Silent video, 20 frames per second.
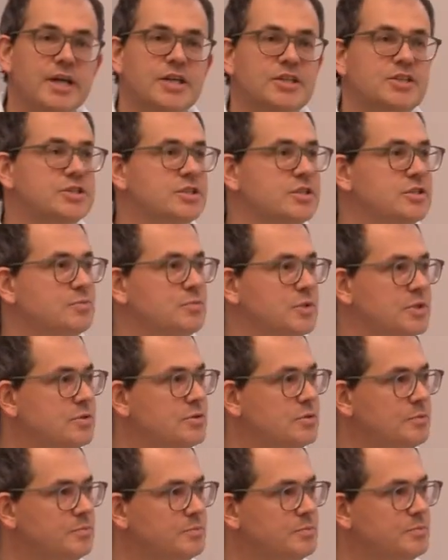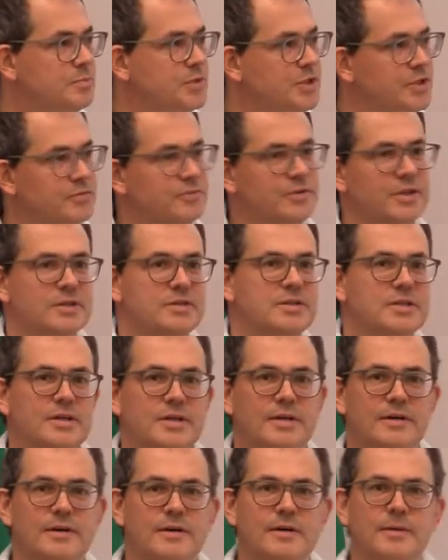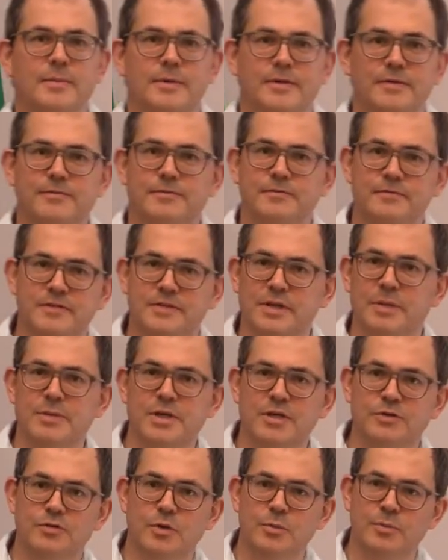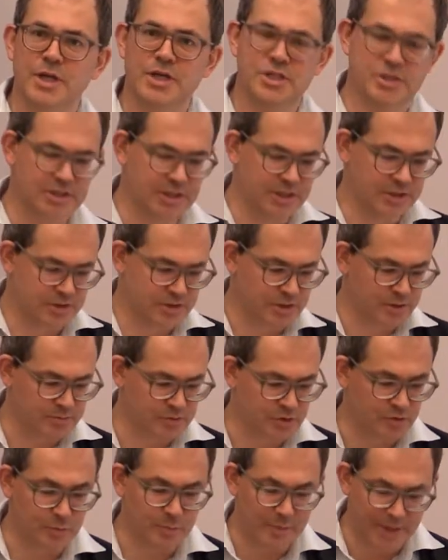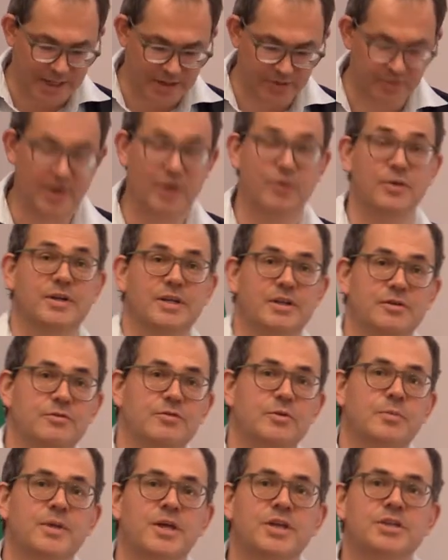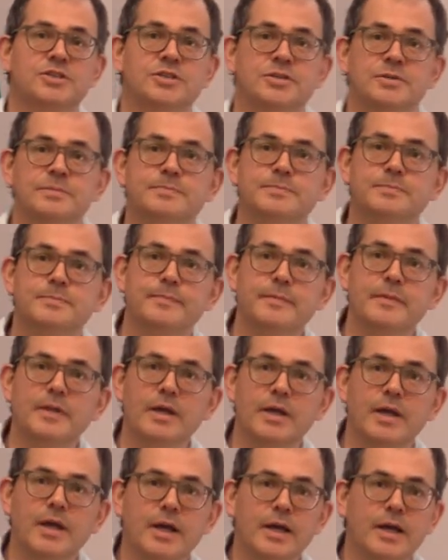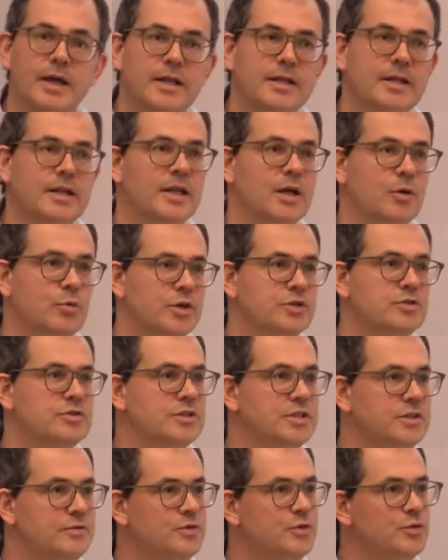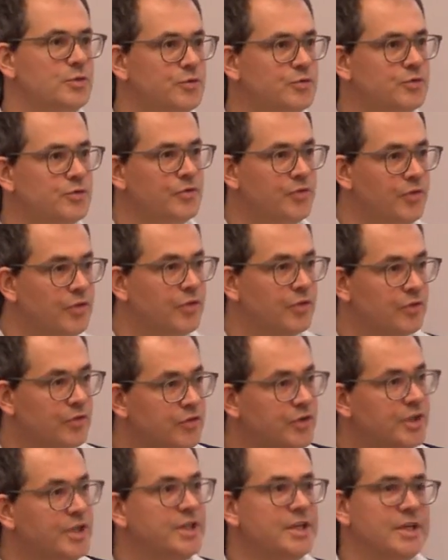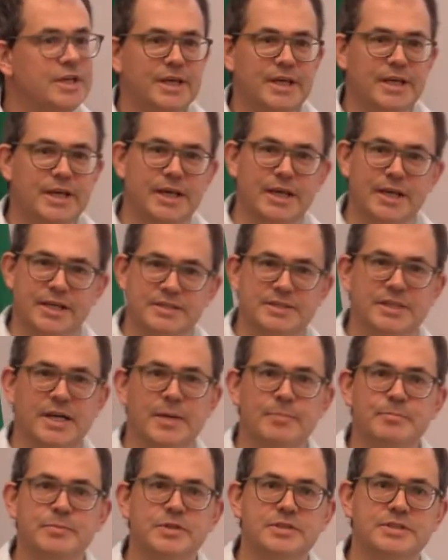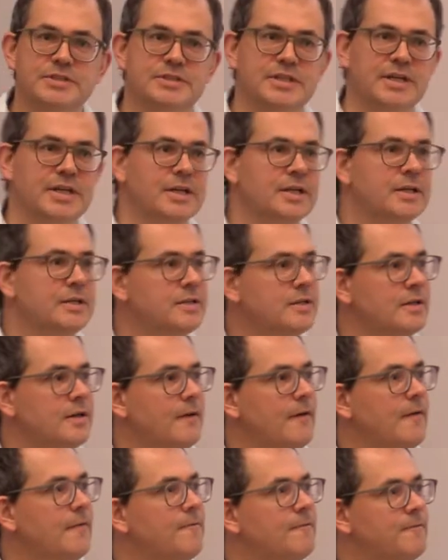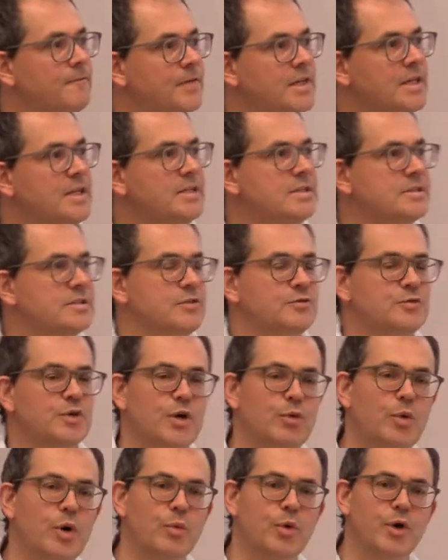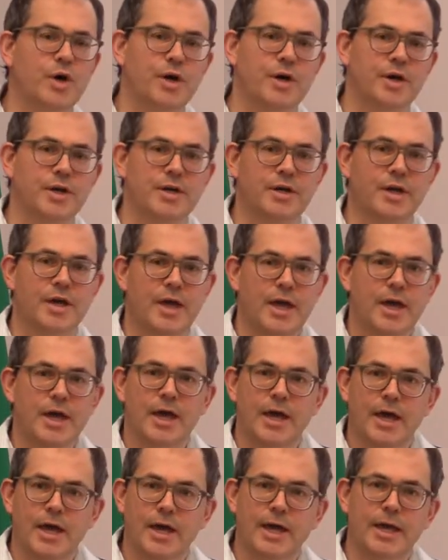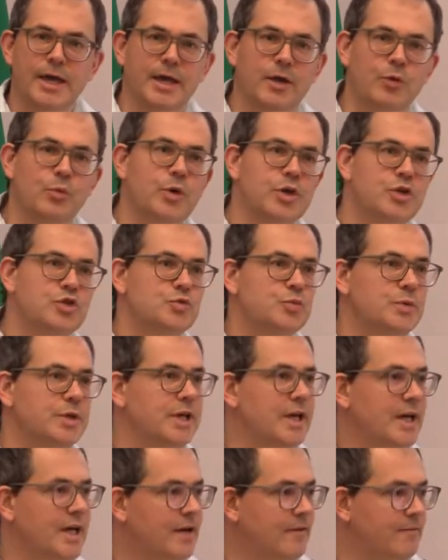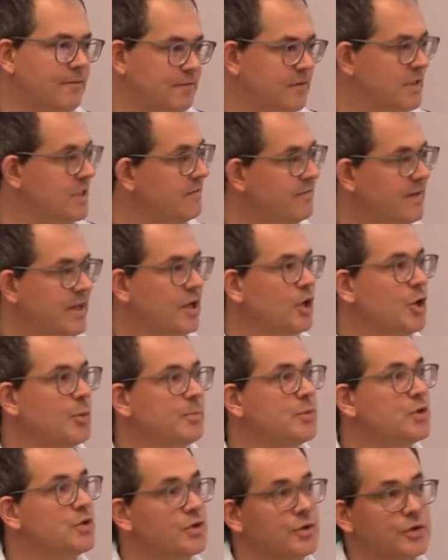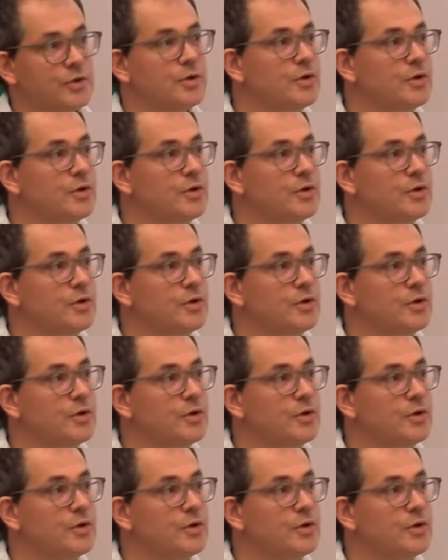I just want to brief out some information in terms of background information. Then I want to give you three examples and fields of our work in which we have developed